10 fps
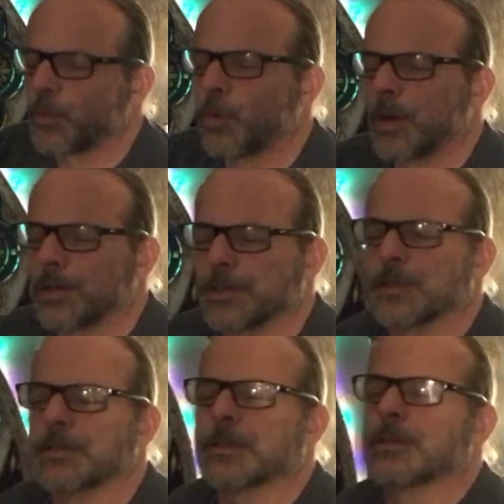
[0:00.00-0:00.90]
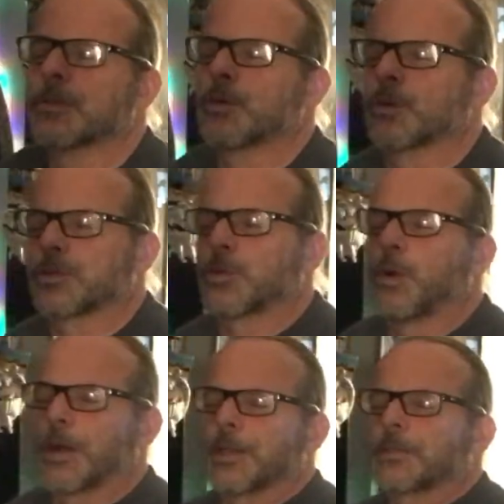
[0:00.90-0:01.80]
once or
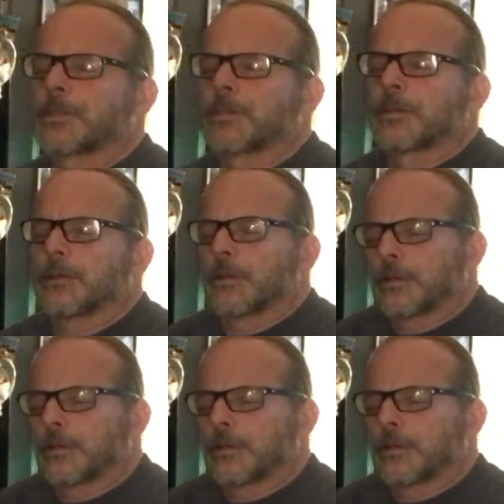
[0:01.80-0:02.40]
twice.